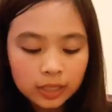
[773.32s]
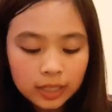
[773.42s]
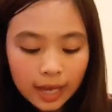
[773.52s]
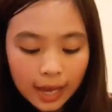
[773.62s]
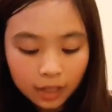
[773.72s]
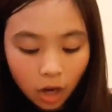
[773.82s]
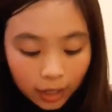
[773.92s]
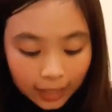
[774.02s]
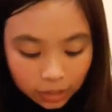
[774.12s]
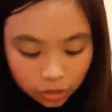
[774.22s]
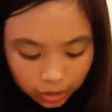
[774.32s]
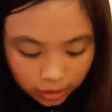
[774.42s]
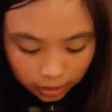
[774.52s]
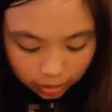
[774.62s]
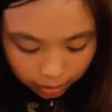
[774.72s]
and I actually
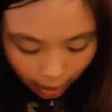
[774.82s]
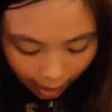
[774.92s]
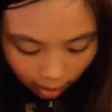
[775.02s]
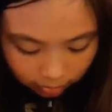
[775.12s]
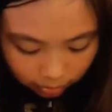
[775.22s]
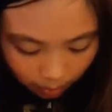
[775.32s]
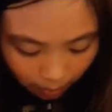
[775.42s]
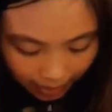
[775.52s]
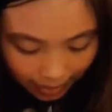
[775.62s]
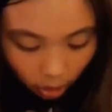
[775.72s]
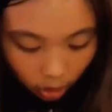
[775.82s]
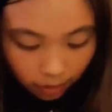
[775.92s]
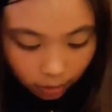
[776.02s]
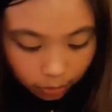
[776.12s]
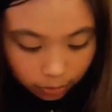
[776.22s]
needed help from my
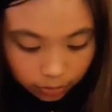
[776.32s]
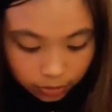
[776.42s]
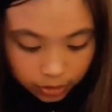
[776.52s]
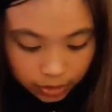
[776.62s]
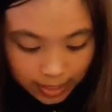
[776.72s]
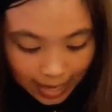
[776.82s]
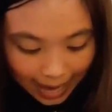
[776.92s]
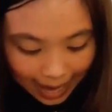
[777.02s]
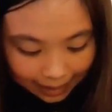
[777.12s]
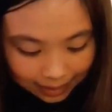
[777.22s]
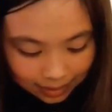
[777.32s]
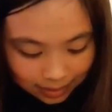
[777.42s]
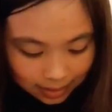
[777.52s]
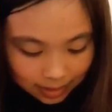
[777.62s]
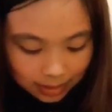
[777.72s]
own dad
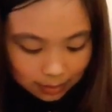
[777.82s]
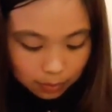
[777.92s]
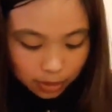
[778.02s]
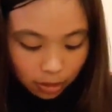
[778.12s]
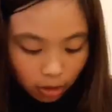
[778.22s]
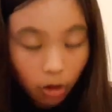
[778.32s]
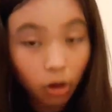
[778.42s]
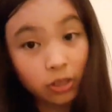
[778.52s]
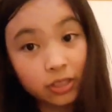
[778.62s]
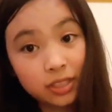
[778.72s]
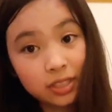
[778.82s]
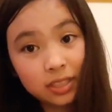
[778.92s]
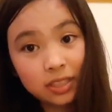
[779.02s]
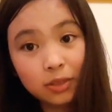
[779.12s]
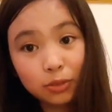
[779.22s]
because
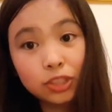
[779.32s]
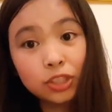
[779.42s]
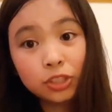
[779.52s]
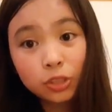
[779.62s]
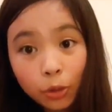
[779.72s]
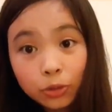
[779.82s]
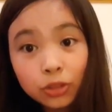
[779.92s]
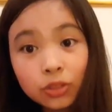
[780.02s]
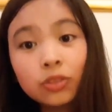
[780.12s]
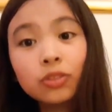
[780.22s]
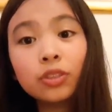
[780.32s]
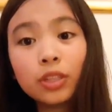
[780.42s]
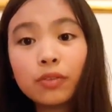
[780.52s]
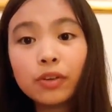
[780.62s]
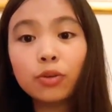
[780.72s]
it was so
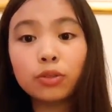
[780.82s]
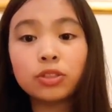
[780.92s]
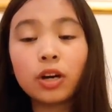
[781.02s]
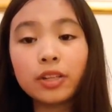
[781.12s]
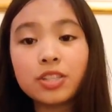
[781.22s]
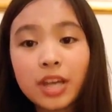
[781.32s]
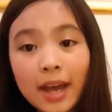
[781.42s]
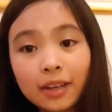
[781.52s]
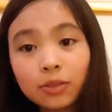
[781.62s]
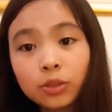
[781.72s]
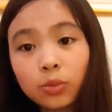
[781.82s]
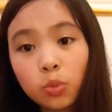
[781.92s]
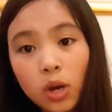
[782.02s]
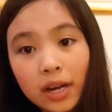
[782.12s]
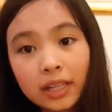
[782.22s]
difficult to untangle the
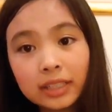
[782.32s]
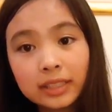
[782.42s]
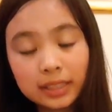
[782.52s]
wires.